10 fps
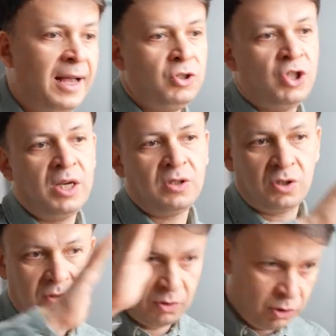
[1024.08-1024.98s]

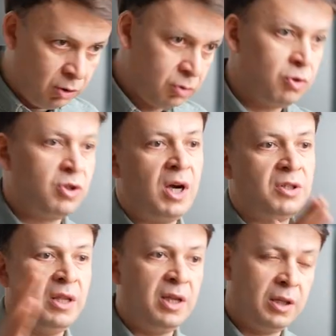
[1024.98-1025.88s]
just, you know, to
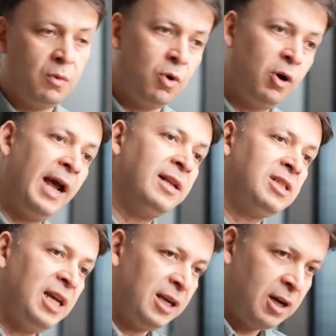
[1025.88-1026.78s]
start another war and
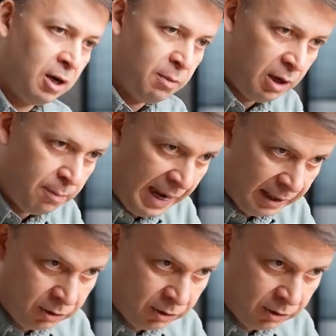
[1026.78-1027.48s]
take Karabakh back,